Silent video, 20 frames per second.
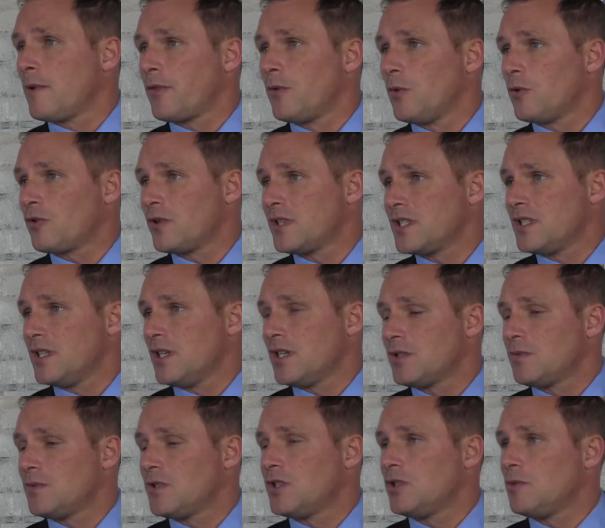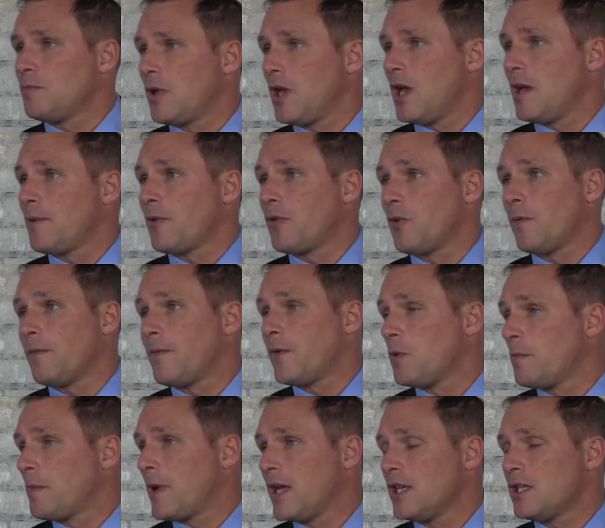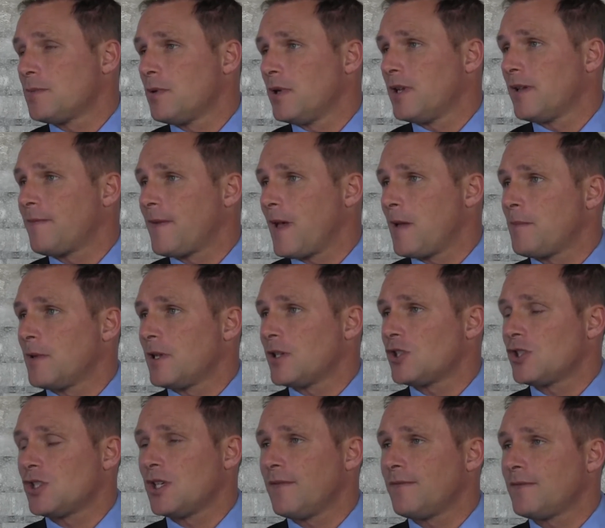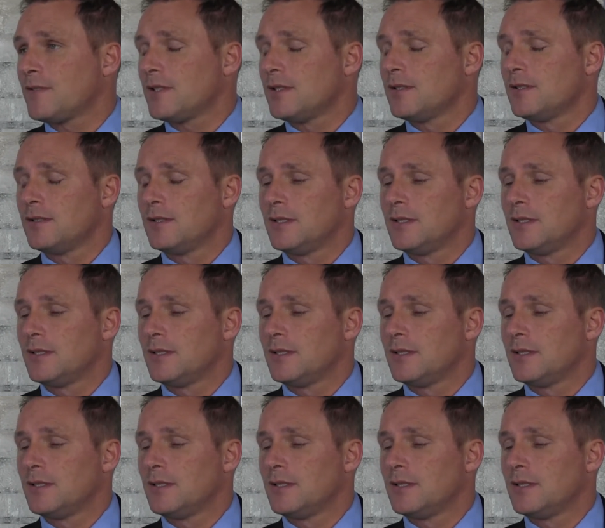I thought Chris Nurse was superb. I thought Phil Page put in a fabulous shift,